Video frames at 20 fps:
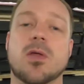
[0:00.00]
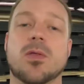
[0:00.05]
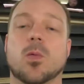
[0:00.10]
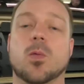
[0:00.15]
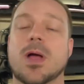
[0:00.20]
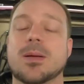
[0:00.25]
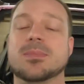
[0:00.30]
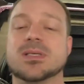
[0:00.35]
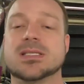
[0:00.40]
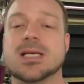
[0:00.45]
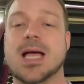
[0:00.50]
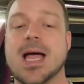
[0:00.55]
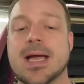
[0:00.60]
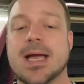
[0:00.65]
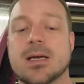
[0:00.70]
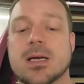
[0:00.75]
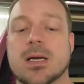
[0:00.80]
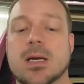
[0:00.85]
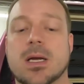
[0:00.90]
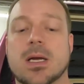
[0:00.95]
on the
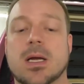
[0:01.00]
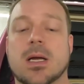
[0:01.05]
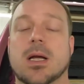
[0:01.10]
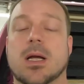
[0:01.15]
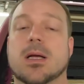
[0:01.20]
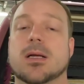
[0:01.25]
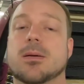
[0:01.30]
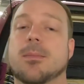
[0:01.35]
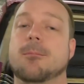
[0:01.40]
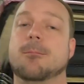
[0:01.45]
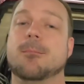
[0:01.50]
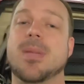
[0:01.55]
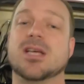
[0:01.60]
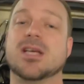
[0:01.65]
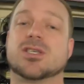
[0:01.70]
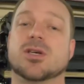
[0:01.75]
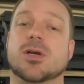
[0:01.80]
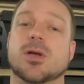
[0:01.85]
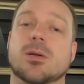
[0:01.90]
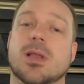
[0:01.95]
website. Make
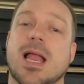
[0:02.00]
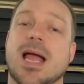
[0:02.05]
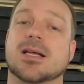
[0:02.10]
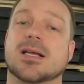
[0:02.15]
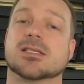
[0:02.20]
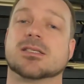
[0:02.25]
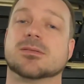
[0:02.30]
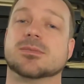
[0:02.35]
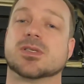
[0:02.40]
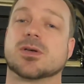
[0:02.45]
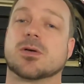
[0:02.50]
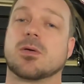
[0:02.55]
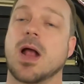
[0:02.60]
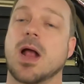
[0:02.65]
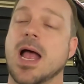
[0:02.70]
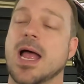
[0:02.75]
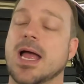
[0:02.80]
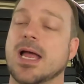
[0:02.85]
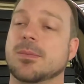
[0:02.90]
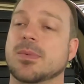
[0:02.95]
sure you like and
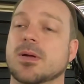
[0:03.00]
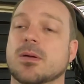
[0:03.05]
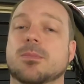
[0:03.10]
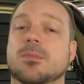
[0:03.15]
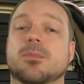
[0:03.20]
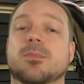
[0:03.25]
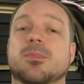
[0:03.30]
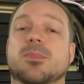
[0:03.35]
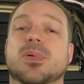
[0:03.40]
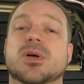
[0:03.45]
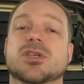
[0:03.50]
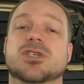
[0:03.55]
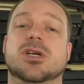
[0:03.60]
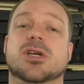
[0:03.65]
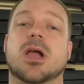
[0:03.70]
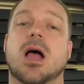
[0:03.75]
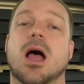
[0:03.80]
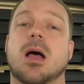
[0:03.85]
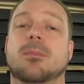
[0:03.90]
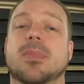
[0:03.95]
subscribe. Put your
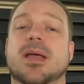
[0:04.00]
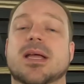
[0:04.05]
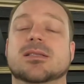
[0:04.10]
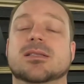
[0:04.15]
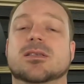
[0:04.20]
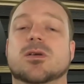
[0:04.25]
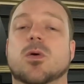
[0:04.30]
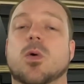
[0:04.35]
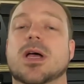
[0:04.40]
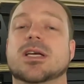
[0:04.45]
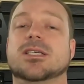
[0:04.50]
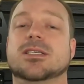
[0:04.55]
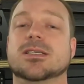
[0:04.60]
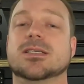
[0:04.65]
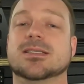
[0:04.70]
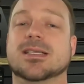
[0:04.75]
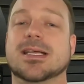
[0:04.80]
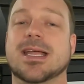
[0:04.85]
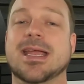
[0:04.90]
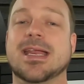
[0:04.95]
comments,
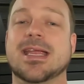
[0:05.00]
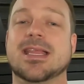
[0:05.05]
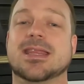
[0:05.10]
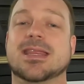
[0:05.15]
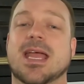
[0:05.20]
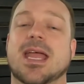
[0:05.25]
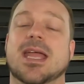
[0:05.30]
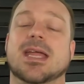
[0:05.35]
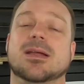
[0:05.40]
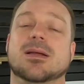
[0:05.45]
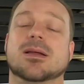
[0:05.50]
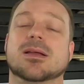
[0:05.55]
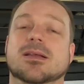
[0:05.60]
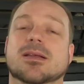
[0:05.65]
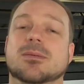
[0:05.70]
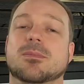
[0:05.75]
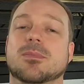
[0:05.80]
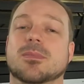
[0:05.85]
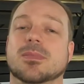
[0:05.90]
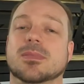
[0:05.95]
questions, anything.
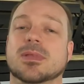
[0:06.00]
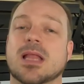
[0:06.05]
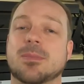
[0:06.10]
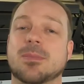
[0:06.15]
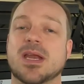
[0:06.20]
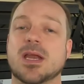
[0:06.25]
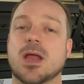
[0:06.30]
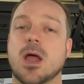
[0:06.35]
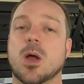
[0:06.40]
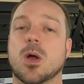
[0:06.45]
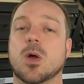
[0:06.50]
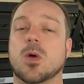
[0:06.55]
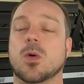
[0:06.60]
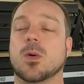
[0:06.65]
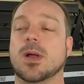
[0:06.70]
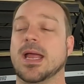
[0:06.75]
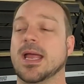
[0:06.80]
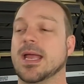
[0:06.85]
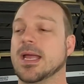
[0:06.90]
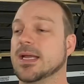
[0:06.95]
Let me know.
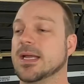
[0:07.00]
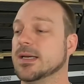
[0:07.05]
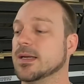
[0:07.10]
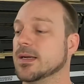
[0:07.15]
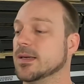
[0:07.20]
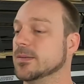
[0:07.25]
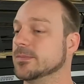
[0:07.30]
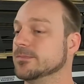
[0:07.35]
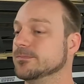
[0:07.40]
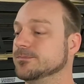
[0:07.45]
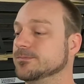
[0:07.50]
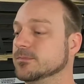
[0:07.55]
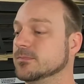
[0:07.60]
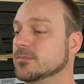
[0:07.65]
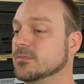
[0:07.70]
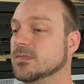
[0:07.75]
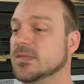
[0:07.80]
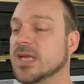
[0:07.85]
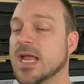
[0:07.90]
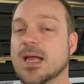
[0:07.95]
And
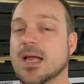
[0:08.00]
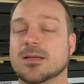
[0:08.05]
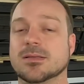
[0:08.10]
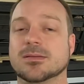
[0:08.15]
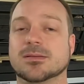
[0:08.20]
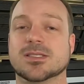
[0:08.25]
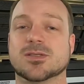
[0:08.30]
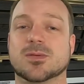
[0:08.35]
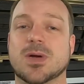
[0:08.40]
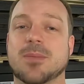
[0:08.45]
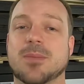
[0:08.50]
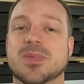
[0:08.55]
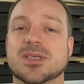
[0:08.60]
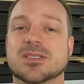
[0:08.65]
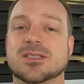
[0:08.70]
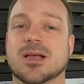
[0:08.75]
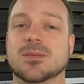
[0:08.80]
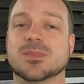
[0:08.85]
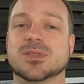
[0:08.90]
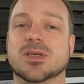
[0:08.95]
yeah, let's wrap
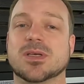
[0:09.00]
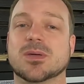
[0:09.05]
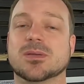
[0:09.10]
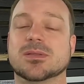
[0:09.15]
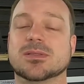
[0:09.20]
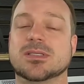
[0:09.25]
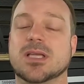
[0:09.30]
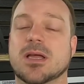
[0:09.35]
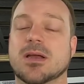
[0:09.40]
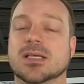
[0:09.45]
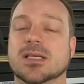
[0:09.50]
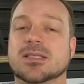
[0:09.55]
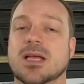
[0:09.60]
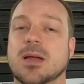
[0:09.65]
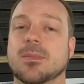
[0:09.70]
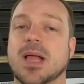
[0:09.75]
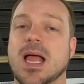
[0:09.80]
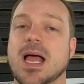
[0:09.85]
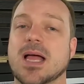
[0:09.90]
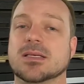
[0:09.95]
this up. So until next
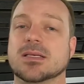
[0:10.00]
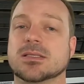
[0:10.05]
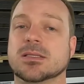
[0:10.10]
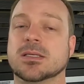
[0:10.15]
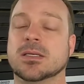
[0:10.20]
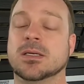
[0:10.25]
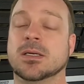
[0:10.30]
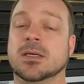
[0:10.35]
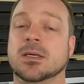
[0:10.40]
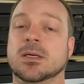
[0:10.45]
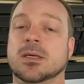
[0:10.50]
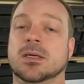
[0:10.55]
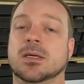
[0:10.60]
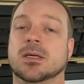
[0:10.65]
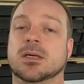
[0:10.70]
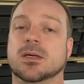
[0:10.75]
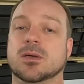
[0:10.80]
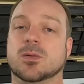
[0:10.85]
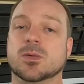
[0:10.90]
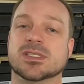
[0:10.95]
time, guys.
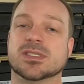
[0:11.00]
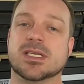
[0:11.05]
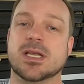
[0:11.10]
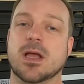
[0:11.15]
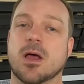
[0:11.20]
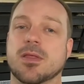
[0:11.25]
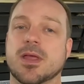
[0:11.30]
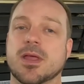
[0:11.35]
We'll see y'all